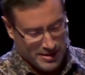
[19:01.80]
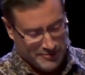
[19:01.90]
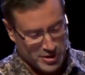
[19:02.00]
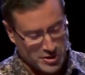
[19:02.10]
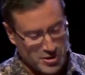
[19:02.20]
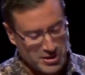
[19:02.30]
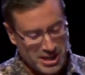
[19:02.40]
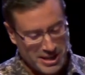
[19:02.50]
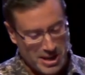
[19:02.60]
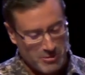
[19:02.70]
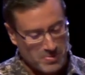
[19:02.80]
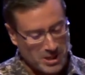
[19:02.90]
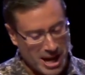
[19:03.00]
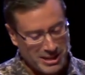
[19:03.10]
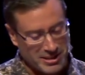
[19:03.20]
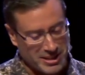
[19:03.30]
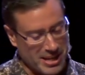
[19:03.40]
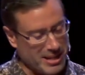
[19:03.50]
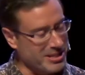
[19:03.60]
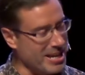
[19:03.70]
Verse 13, they replied to the
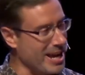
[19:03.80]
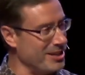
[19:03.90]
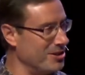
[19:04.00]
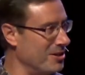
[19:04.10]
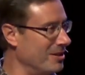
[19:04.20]
king, Daniel.